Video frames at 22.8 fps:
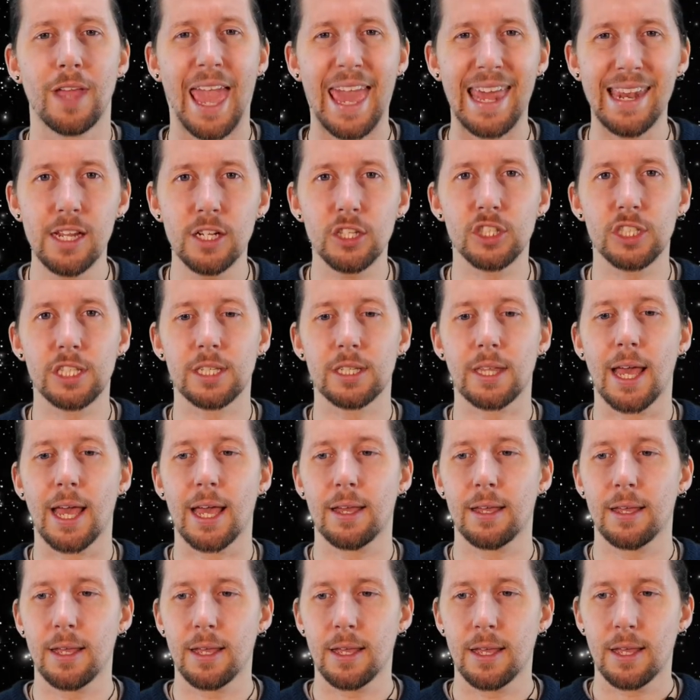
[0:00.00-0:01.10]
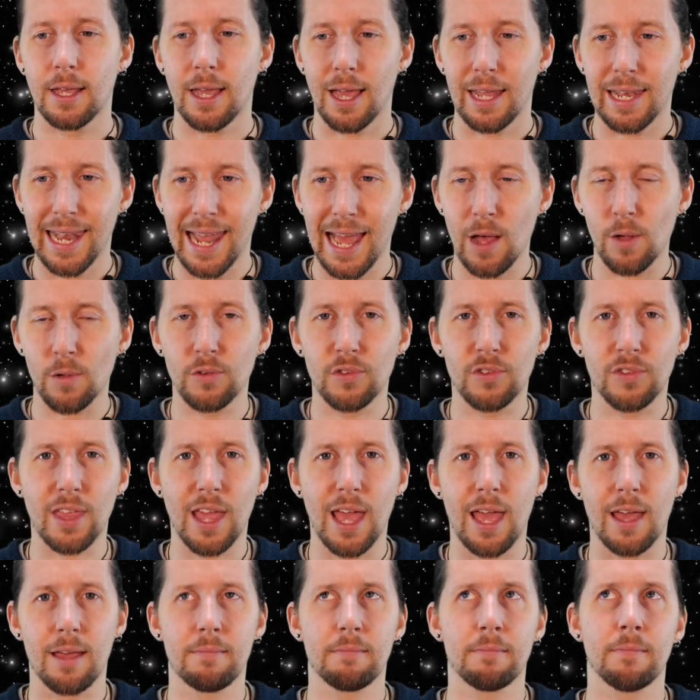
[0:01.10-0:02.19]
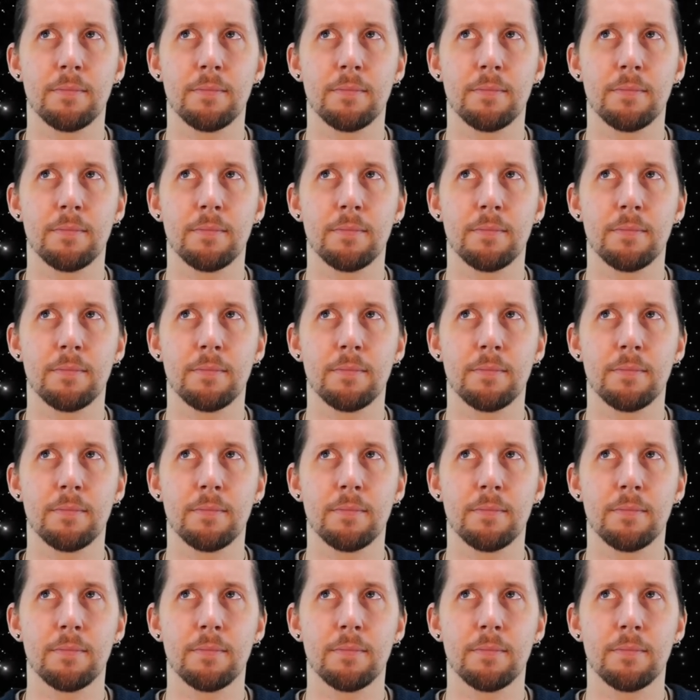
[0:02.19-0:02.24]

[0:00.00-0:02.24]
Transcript: energy that allows that